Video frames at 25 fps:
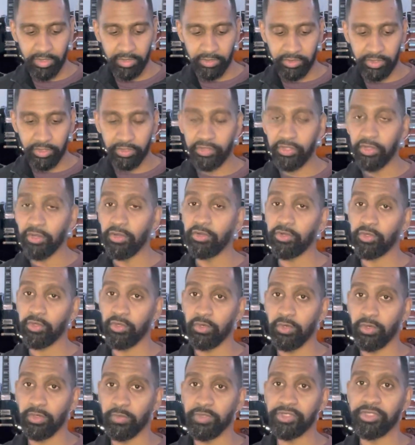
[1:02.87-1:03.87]
The third
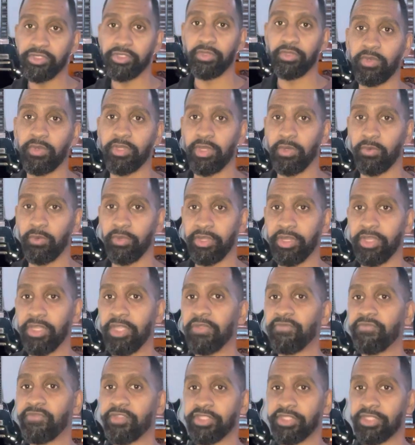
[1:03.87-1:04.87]
chord, which is that we're going to
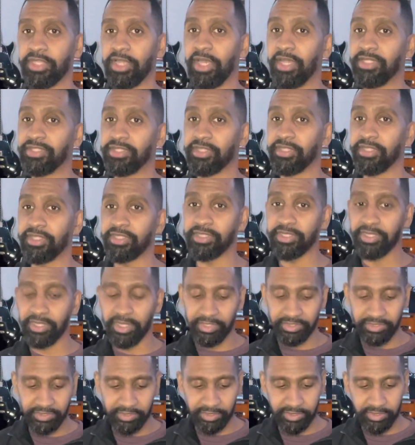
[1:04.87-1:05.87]
emphasize in this
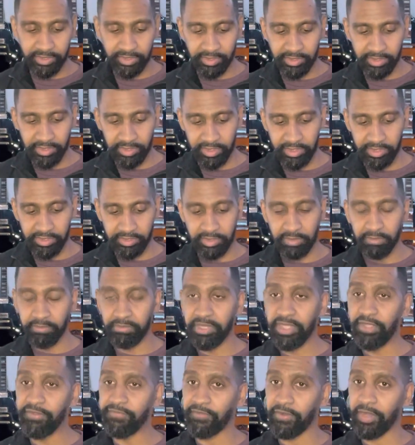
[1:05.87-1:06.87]
lesson, is a
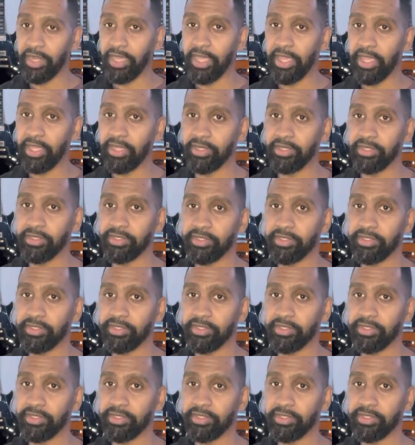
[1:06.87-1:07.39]
B flat